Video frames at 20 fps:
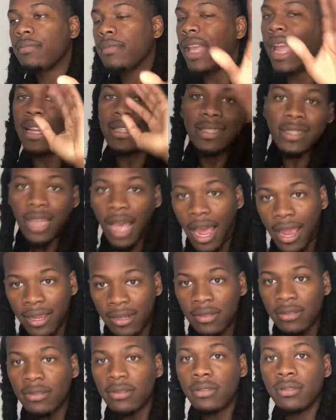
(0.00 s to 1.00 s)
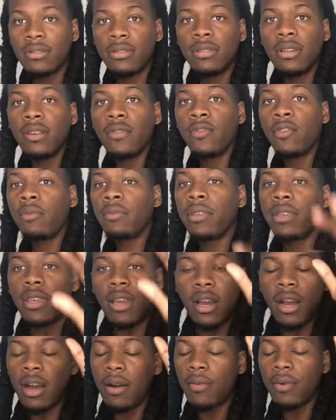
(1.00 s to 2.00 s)
exiled from
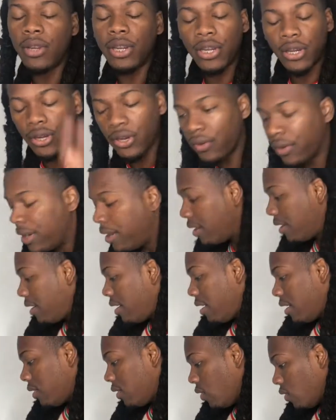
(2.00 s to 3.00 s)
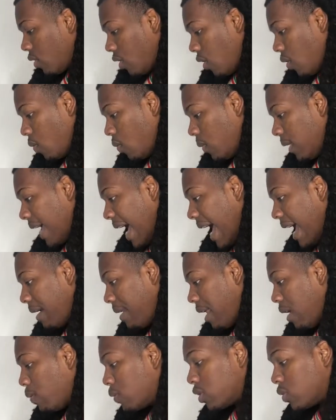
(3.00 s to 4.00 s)
with Kuri. You know, we got him
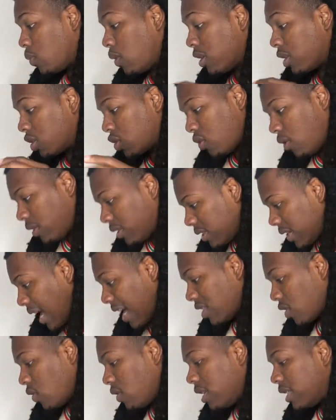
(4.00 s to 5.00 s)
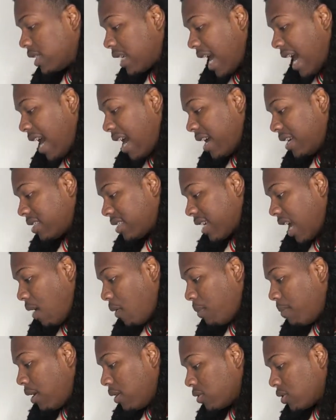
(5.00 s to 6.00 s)
that he was one of the strongest guys. So these guys,
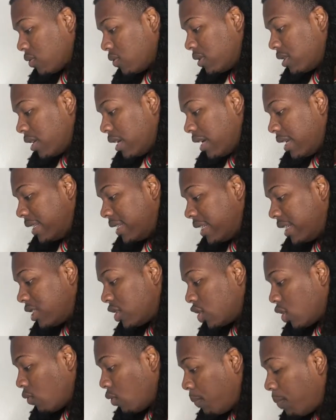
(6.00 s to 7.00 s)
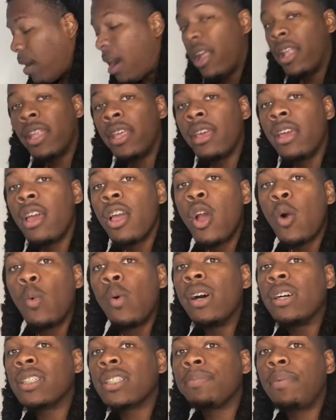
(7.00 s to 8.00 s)
Kiwamatsu and Dinjuru, probably
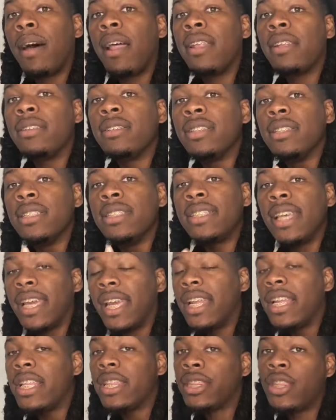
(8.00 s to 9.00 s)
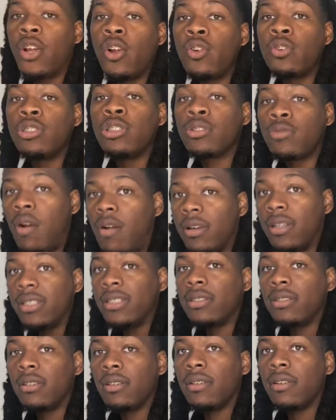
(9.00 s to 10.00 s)
was the second and third
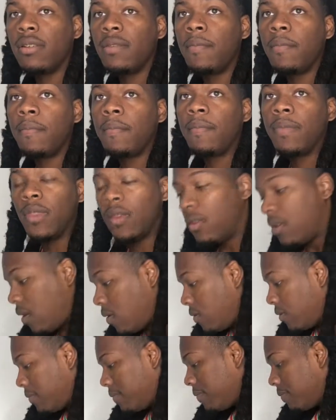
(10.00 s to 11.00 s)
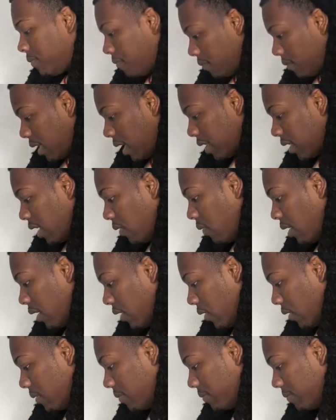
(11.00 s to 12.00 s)
strongest. You know, let's keep reading
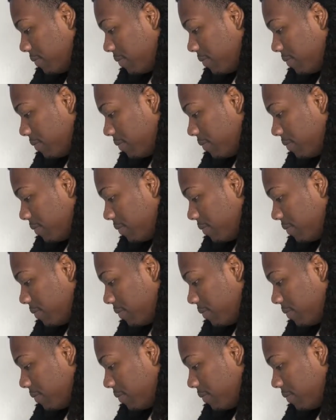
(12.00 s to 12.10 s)
though.